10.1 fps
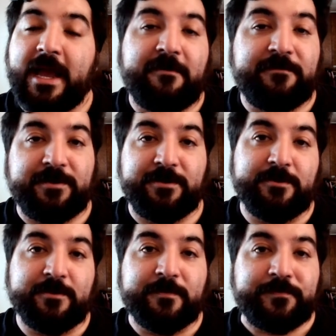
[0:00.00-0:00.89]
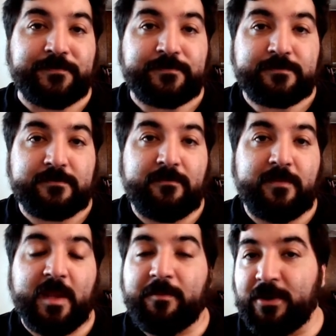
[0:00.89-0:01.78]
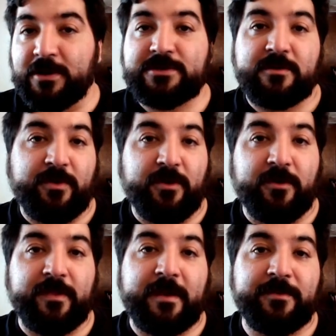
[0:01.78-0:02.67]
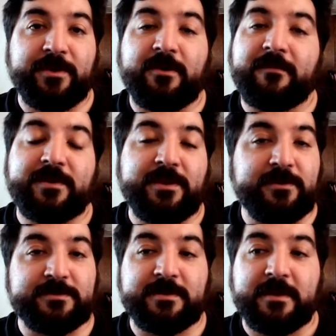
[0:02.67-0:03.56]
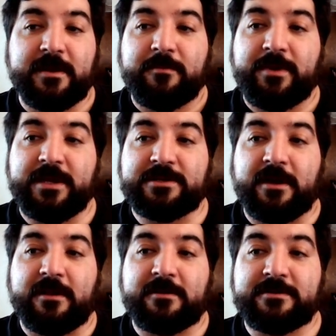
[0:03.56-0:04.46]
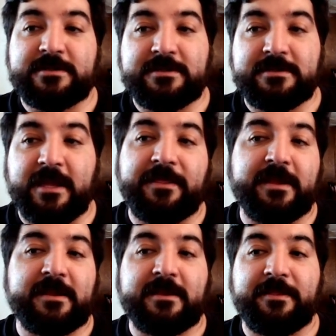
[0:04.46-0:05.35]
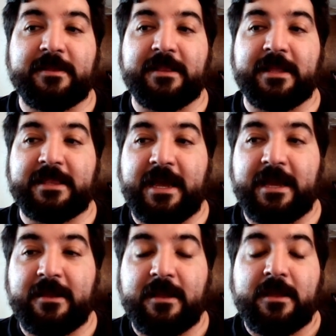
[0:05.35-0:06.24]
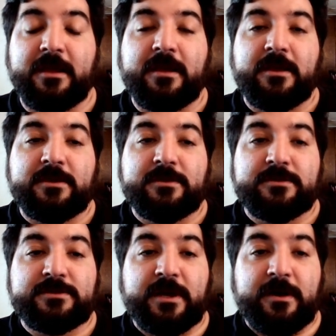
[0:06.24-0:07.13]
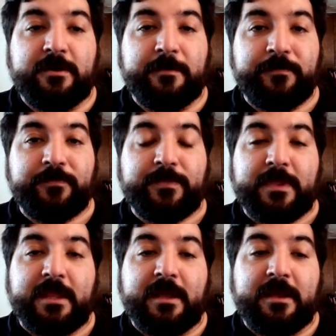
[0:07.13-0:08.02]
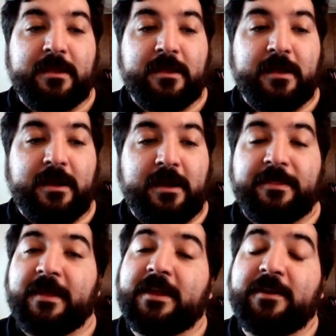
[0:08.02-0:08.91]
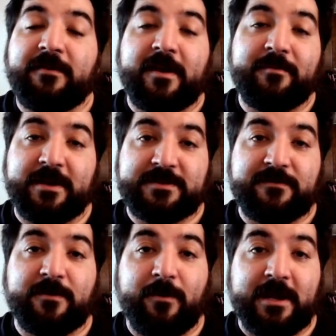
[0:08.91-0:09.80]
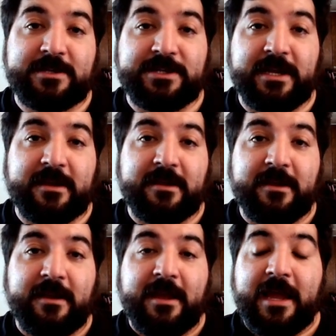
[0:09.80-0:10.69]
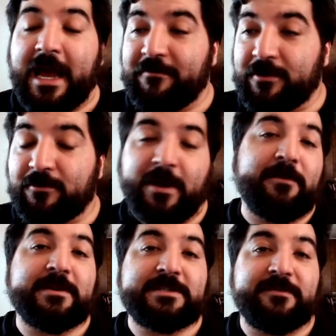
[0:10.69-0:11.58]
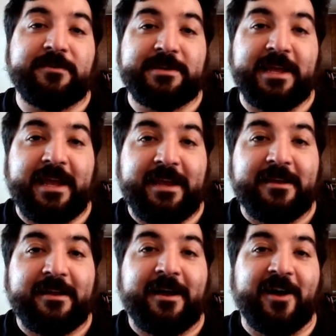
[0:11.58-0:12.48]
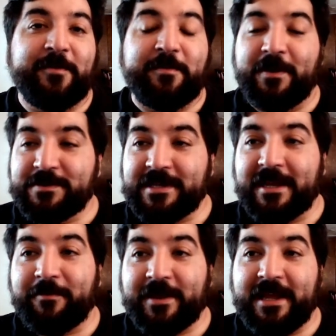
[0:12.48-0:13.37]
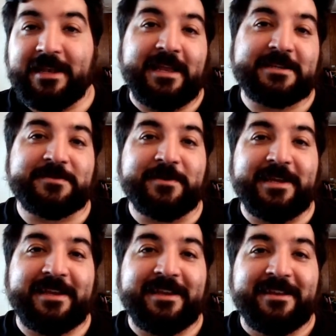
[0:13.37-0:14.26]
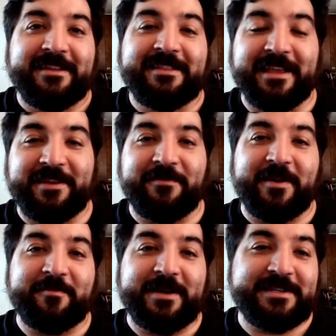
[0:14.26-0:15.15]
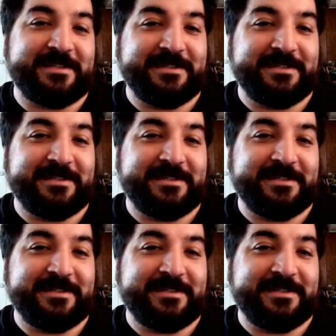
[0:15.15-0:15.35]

to push or pull them. You don't have to use pinch collars. Nothing like that. So, thank you very much for watching. Have a great rest of your day. I'll be posting up again next week. Thank you very much.